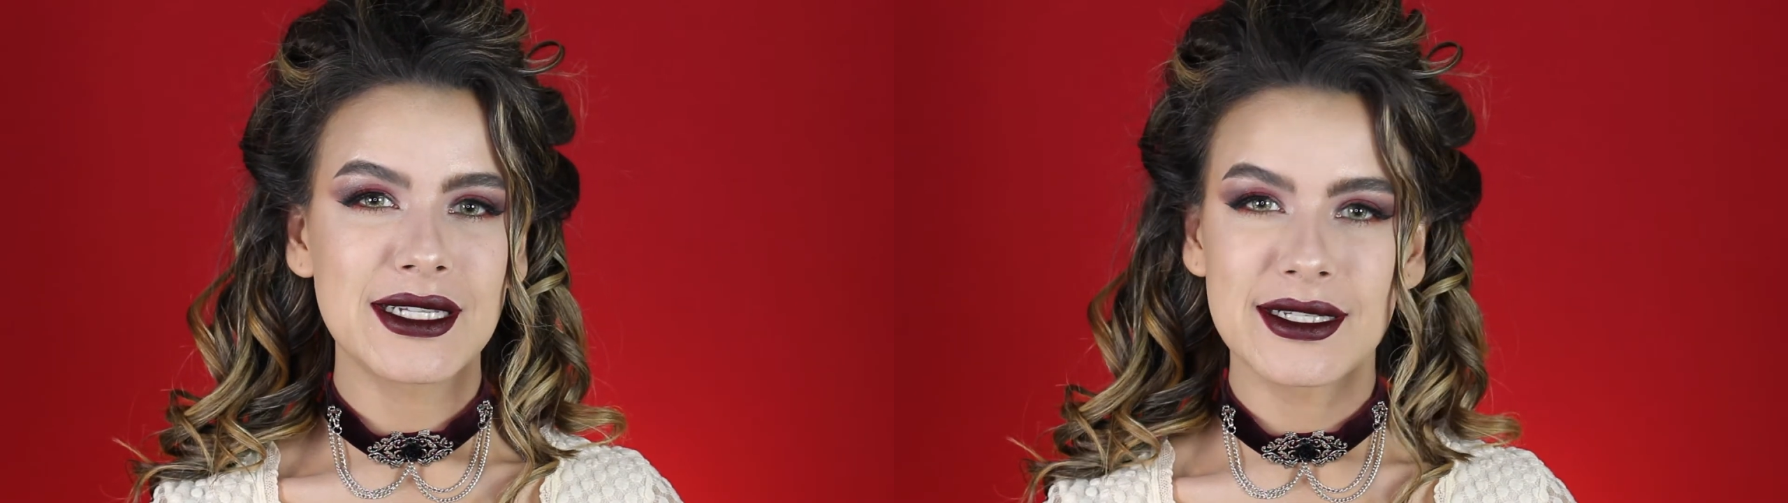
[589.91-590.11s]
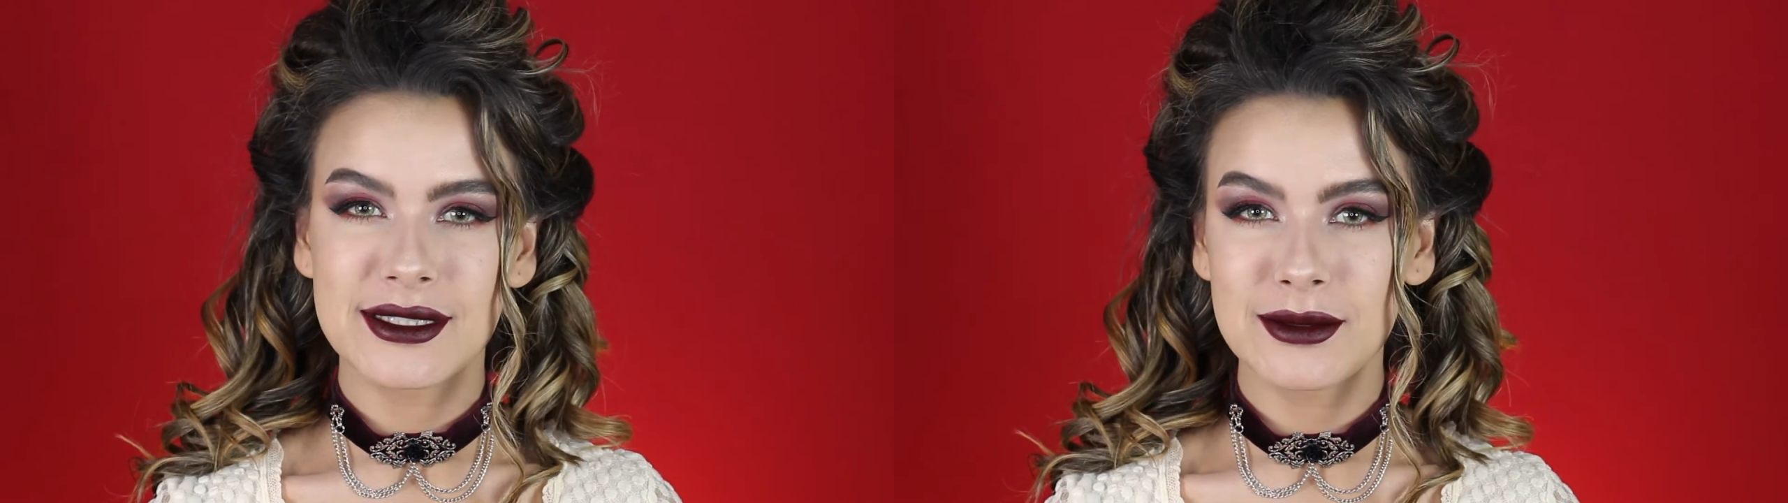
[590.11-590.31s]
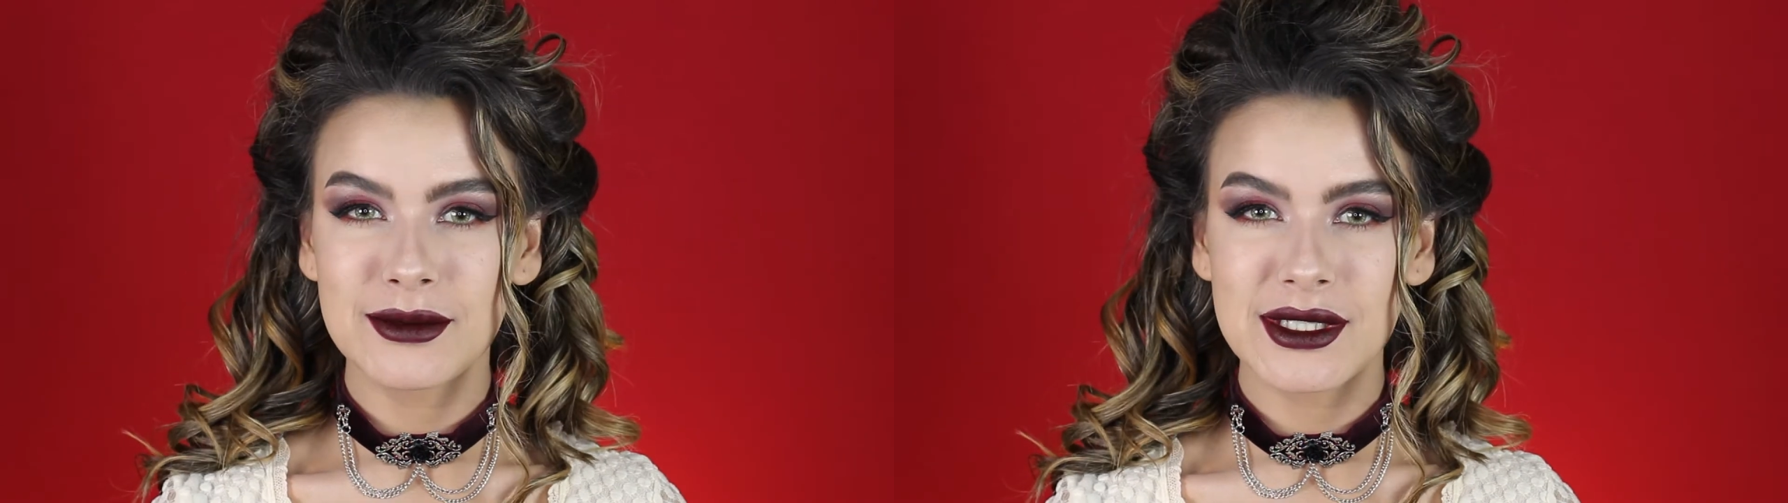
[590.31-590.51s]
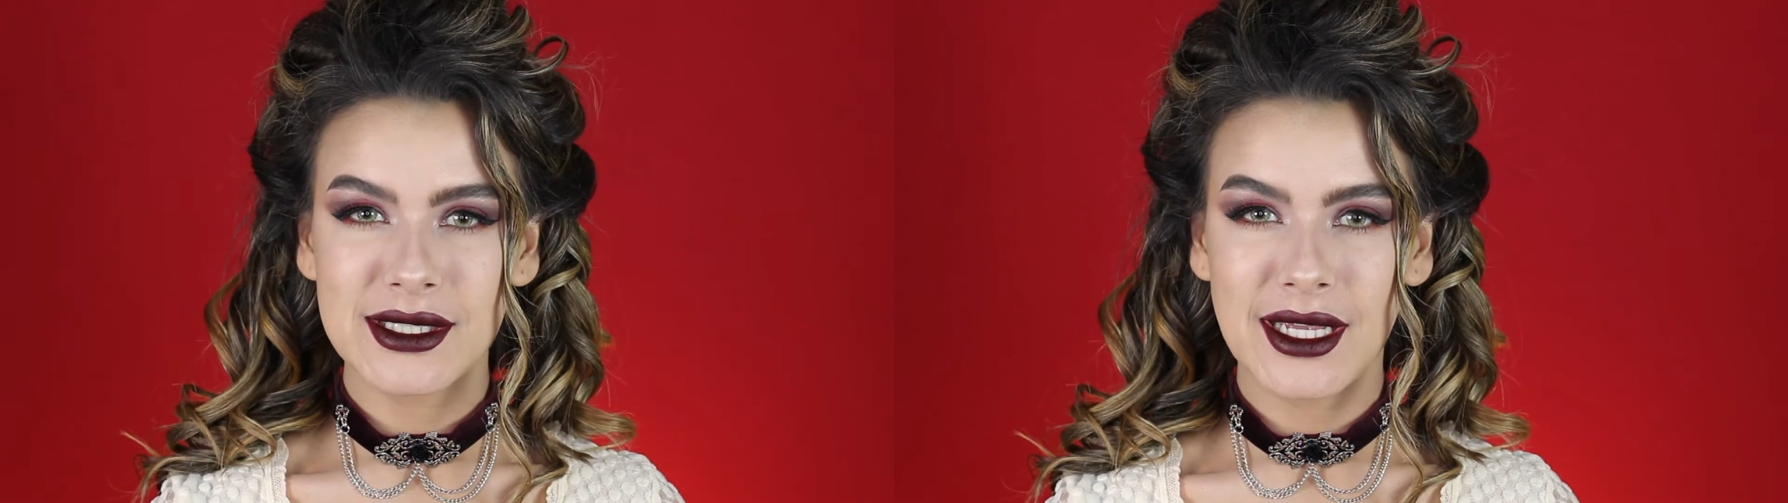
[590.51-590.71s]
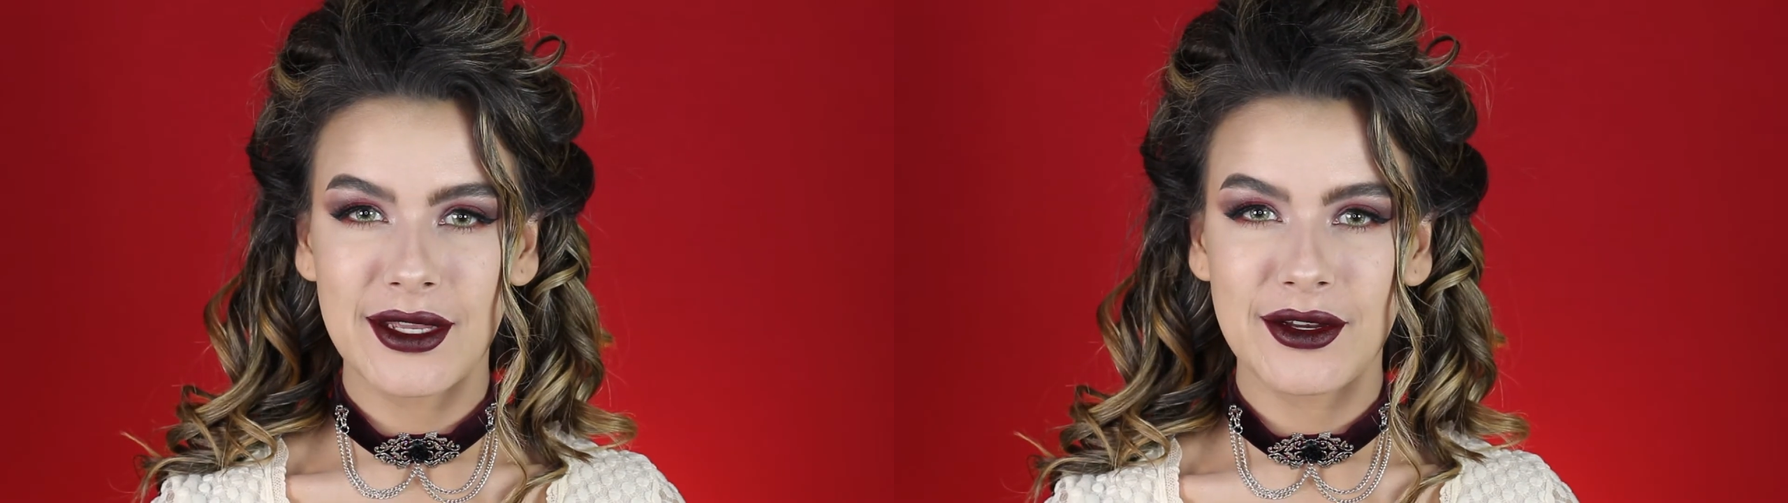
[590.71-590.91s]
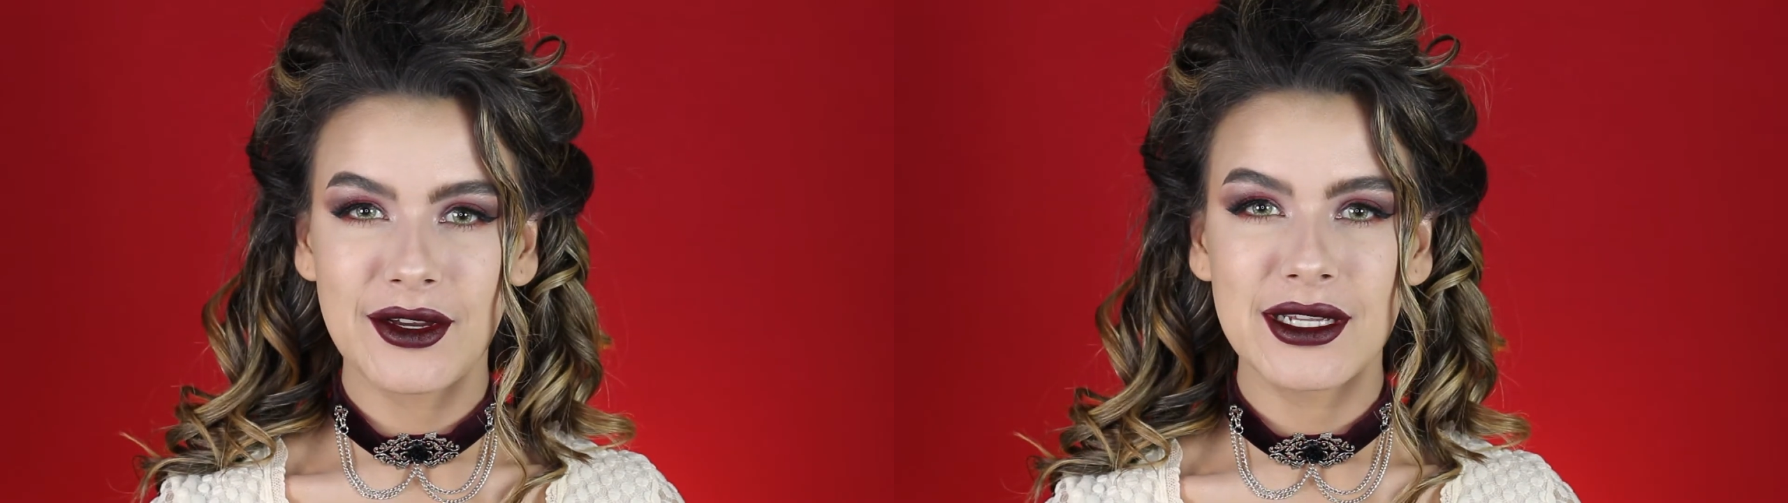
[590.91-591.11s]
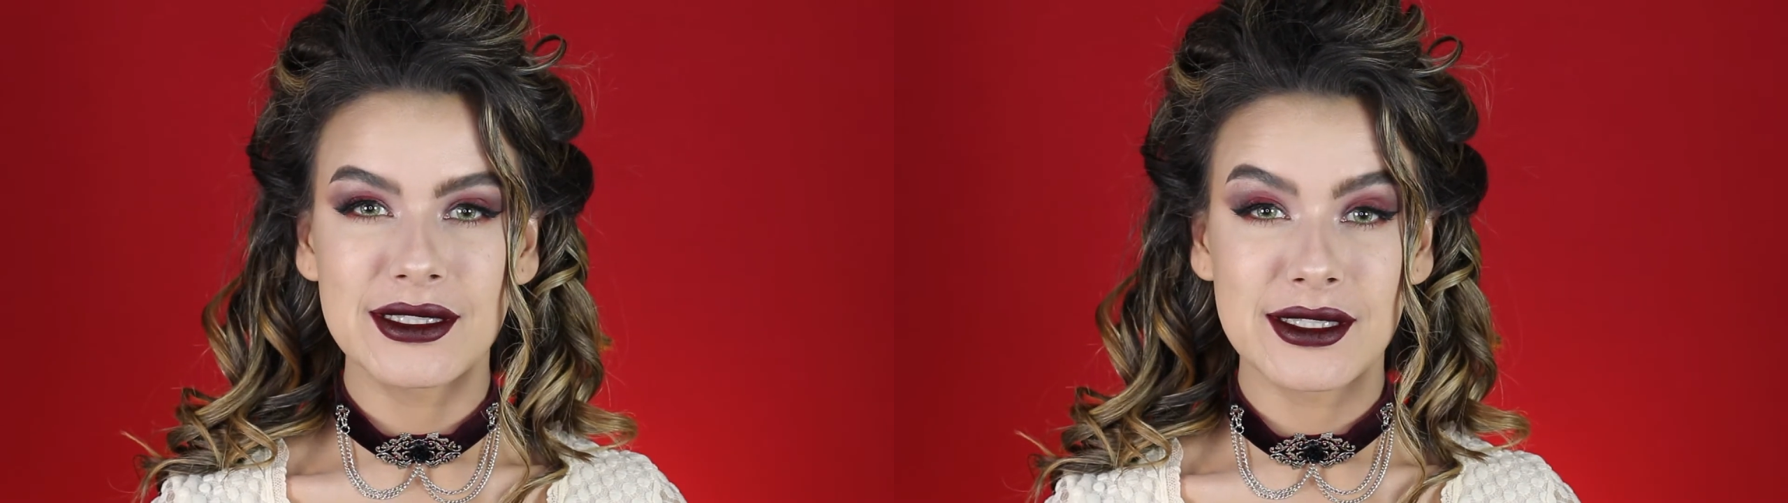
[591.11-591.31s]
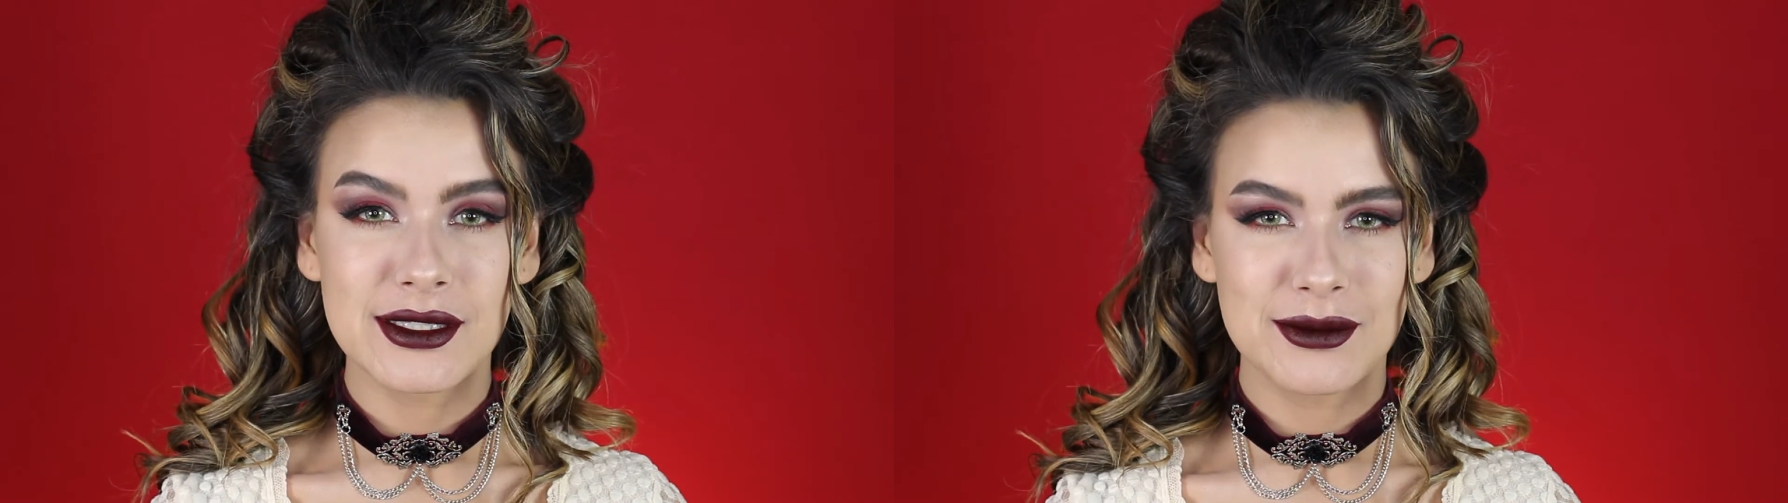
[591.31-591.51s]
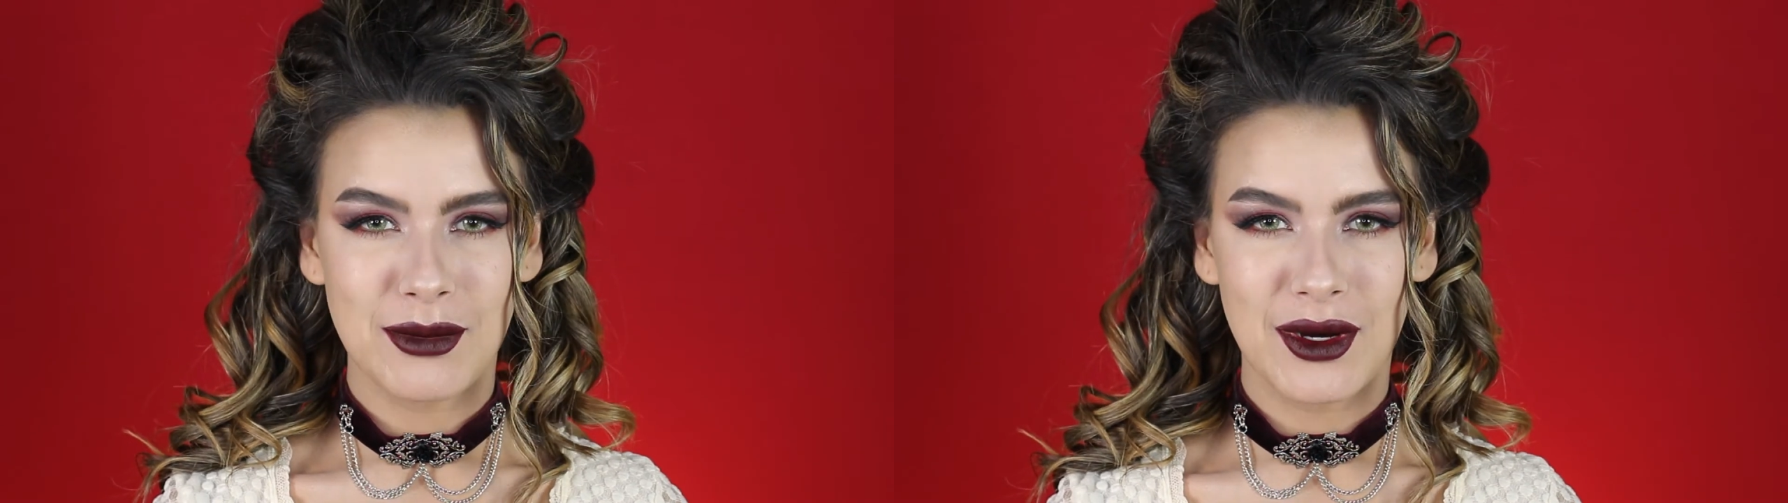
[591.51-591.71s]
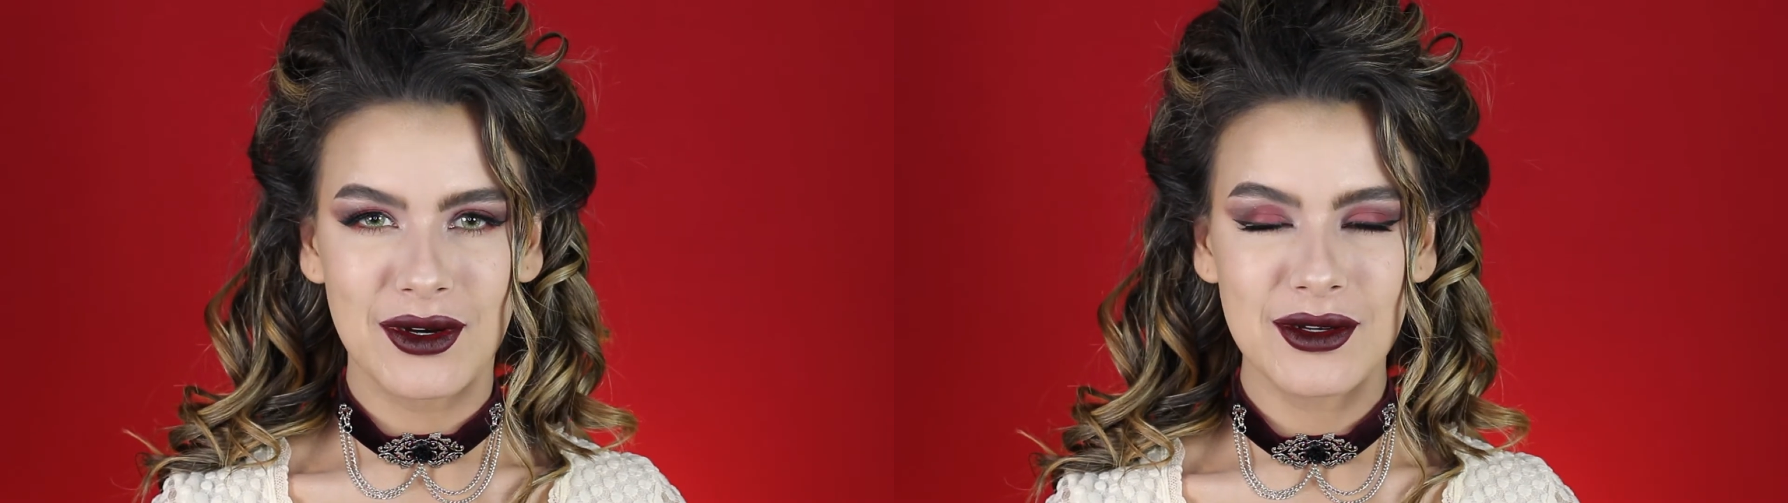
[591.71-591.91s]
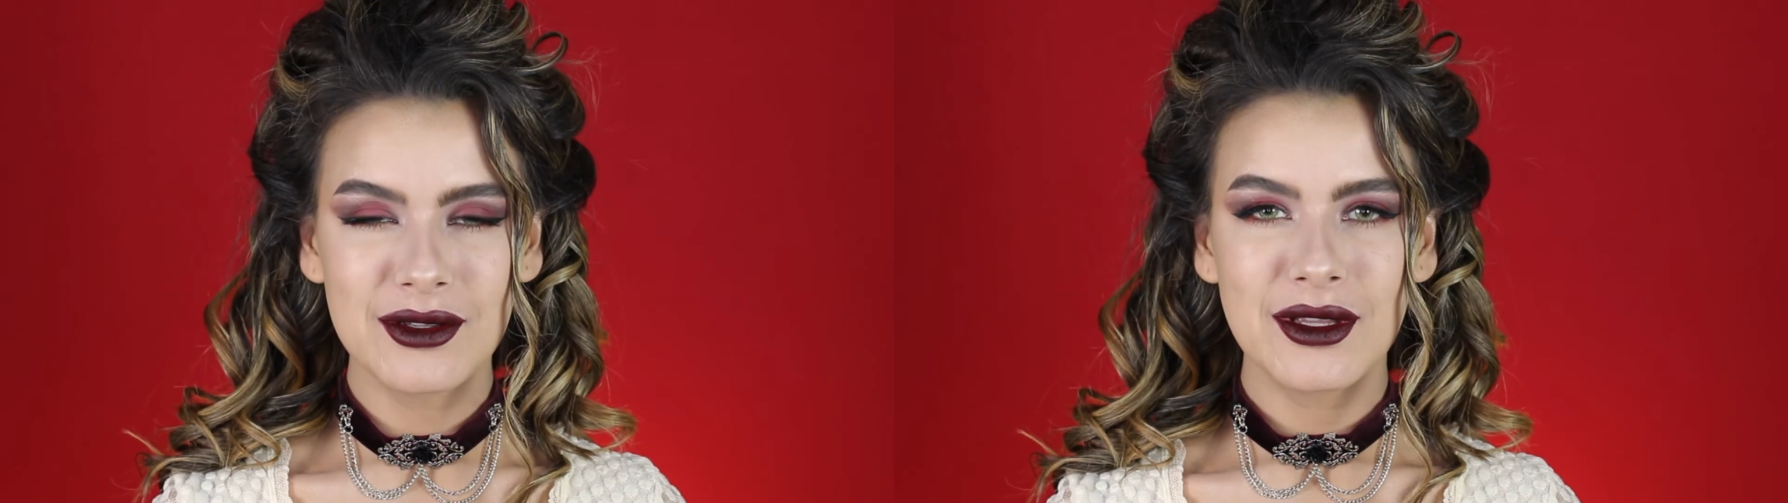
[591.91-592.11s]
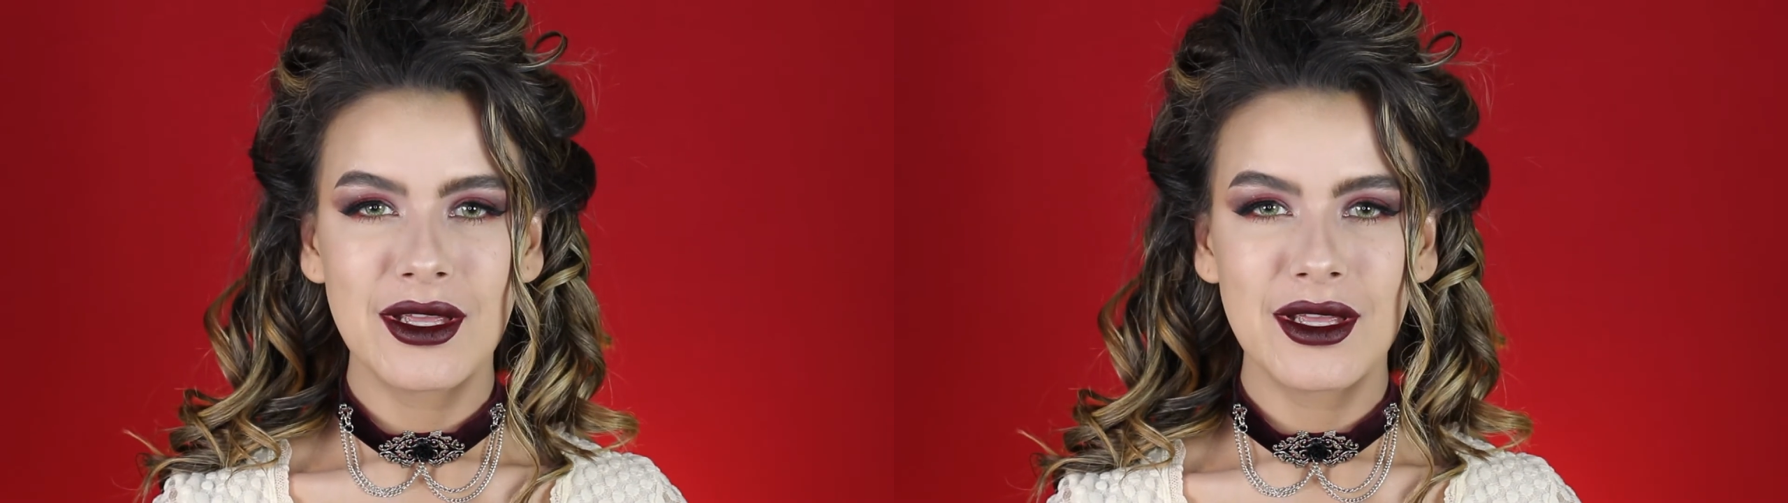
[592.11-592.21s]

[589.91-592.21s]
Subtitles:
Custom Designer in small.